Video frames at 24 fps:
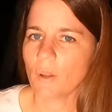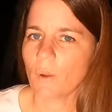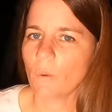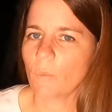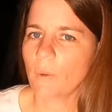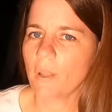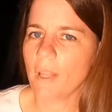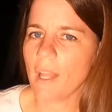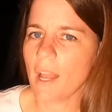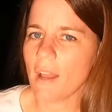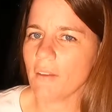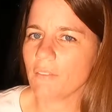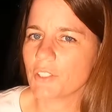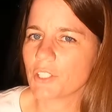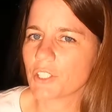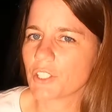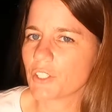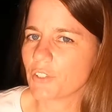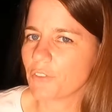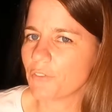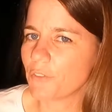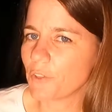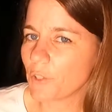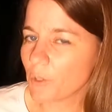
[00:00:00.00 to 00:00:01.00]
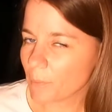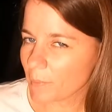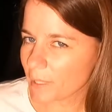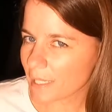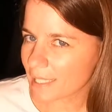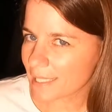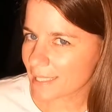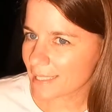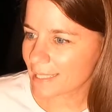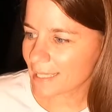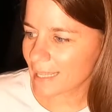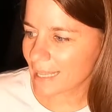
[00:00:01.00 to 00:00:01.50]
We have just a few
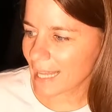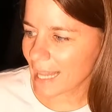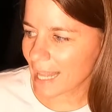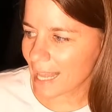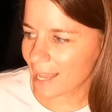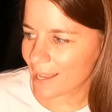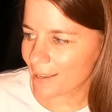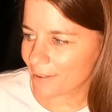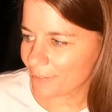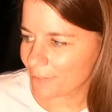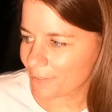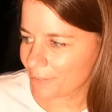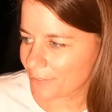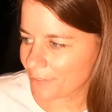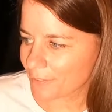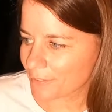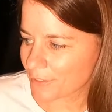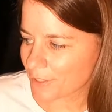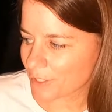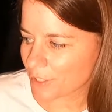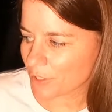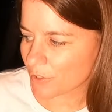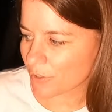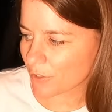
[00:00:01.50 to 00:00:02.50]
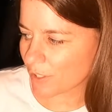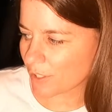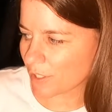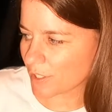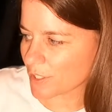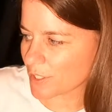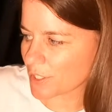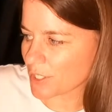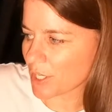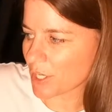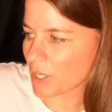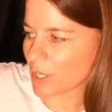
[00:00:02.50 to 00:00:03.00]
minutes left
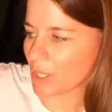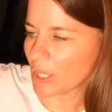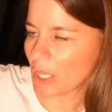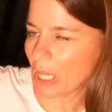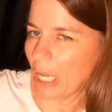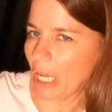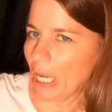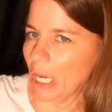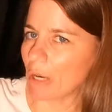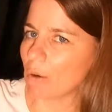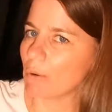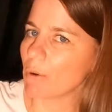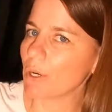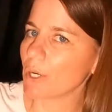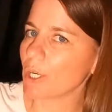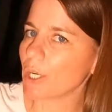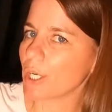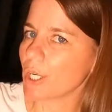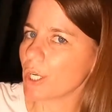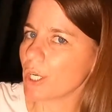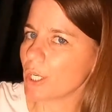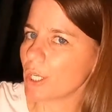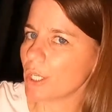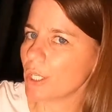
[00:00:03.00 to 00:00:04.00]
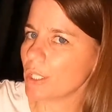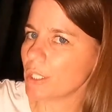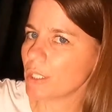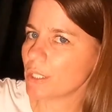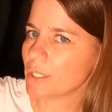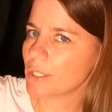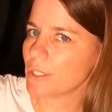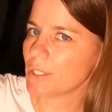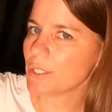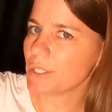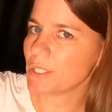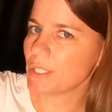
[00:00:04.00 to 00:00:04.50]
until our
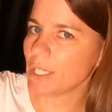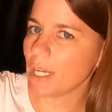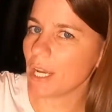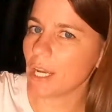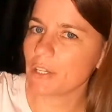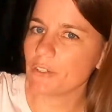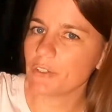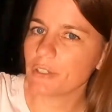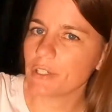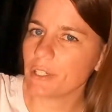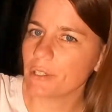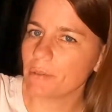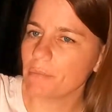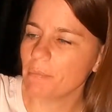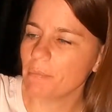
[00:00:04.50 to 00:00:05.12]
dehydrated